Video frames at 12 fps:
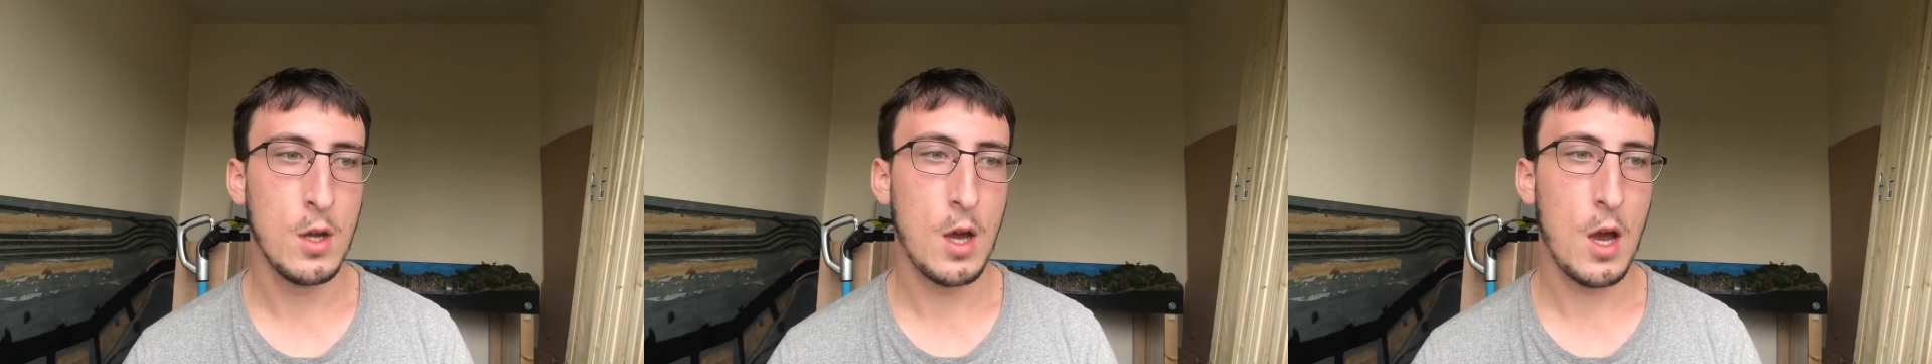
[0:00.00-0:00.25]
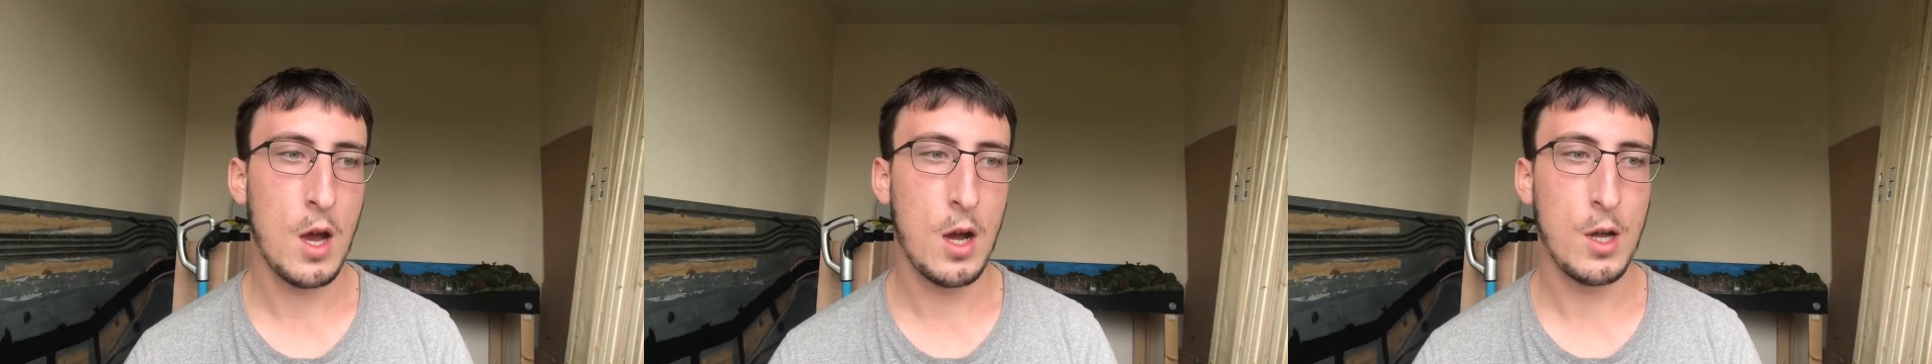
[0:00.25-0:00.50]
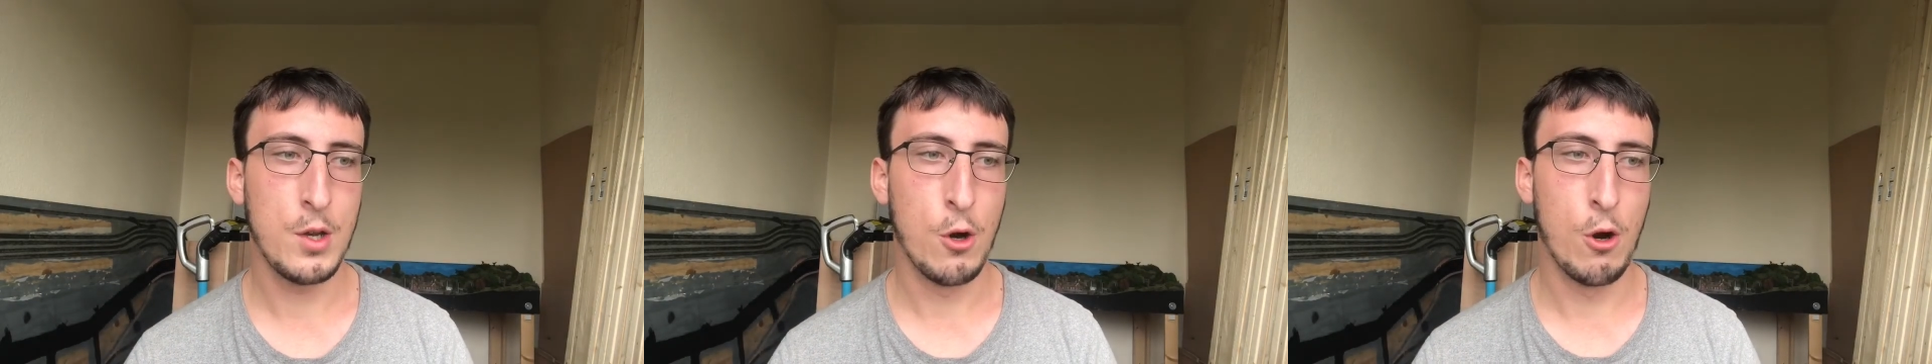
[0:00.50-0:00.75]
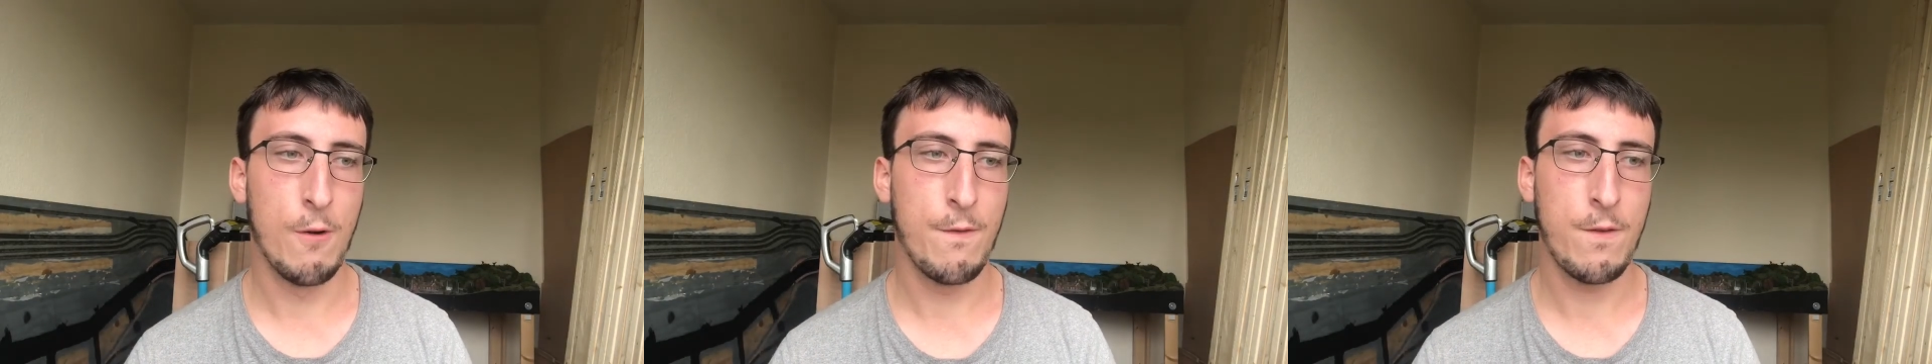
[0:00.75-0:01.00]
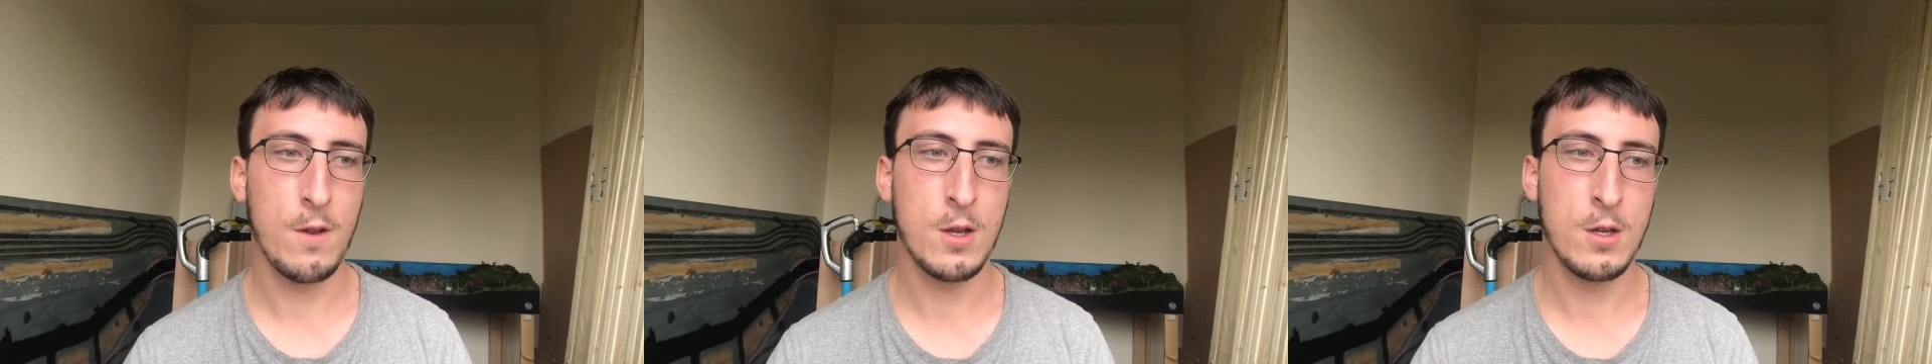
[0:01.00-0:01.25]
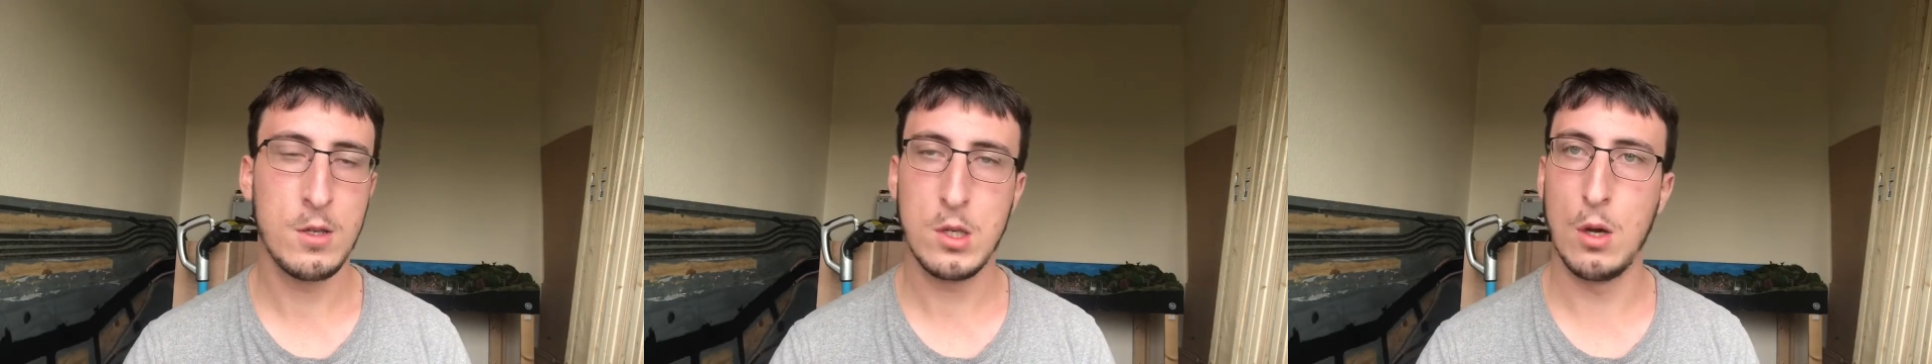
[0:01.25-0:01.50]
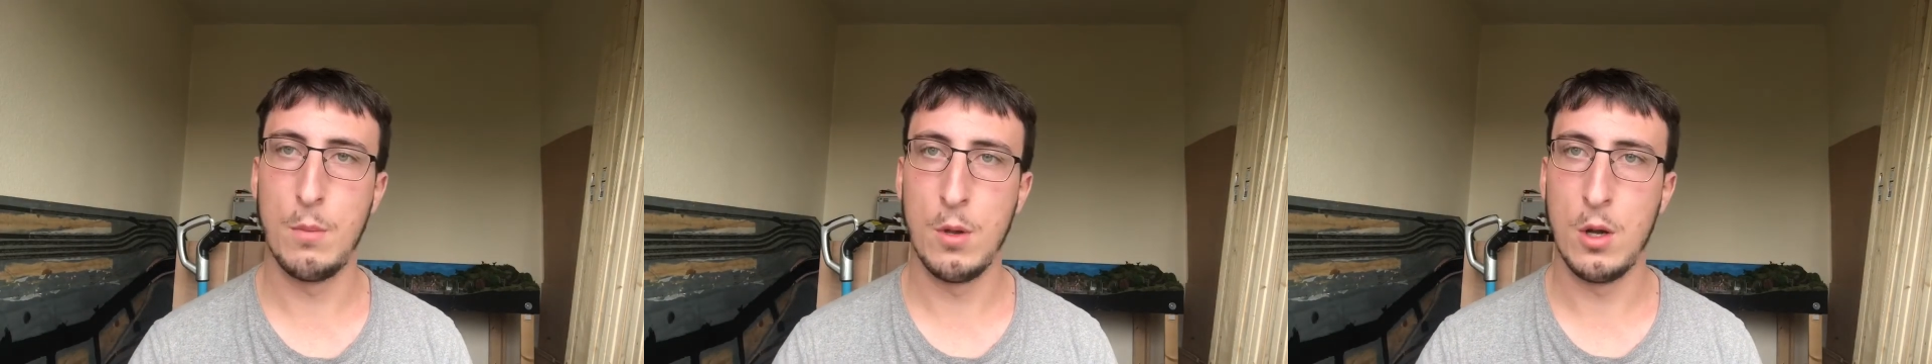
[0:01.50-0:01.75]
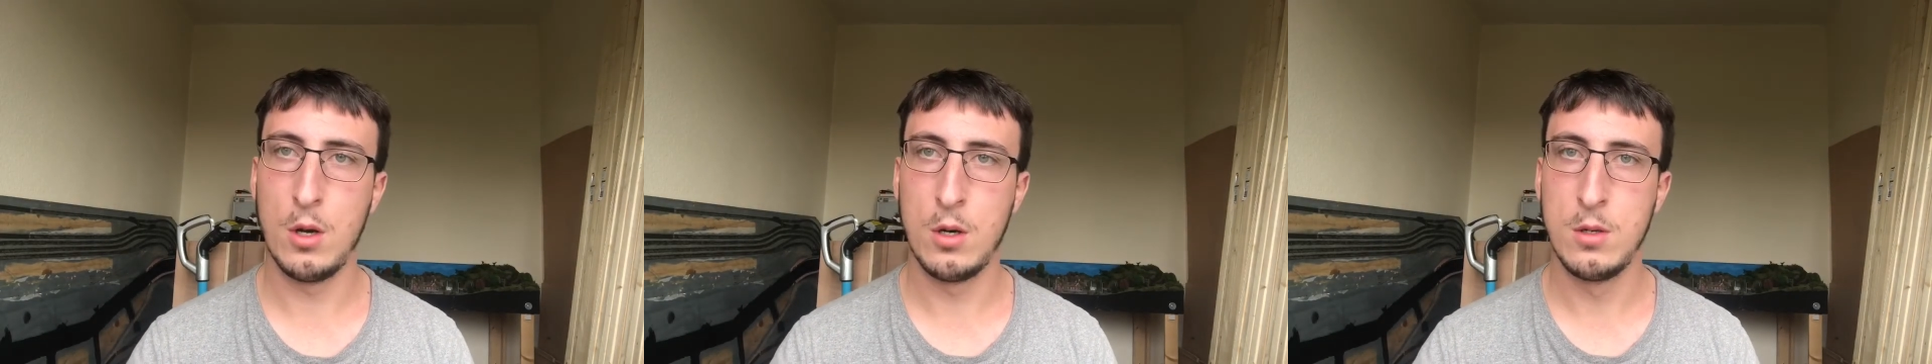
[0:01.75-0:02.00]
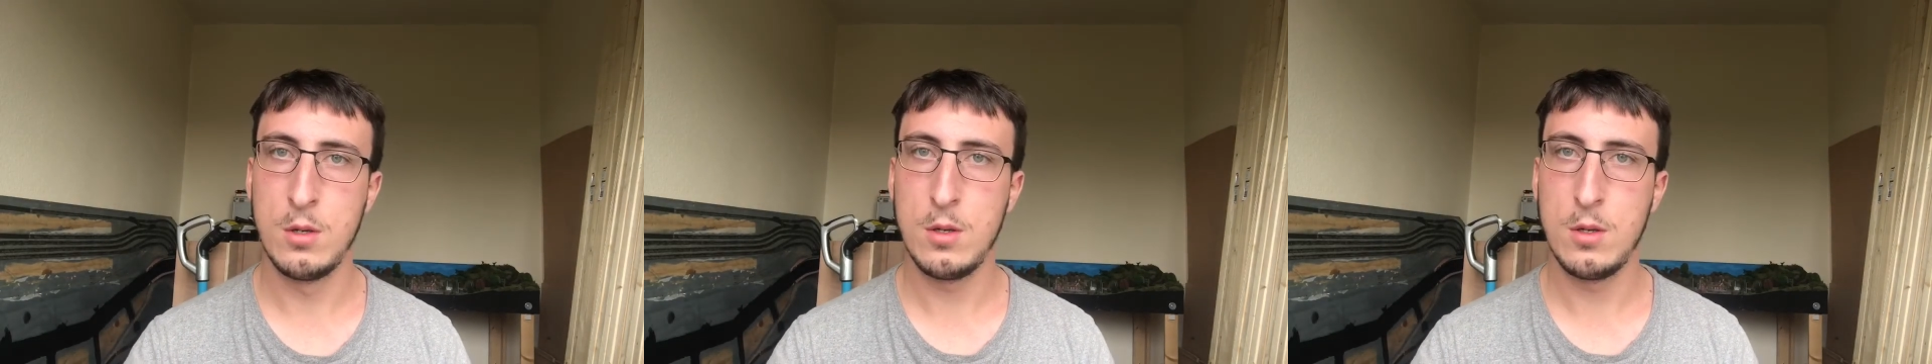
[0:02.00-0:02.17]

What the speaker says: and hopefully 00